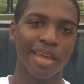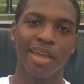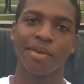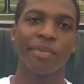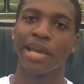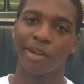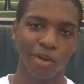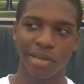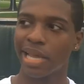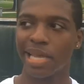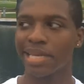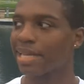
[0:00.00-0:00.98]
Everybody knows
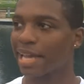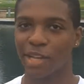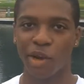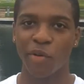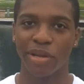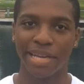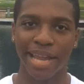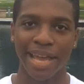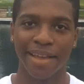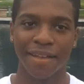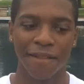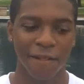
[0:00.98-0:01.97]
that. I ain't even got to go into that.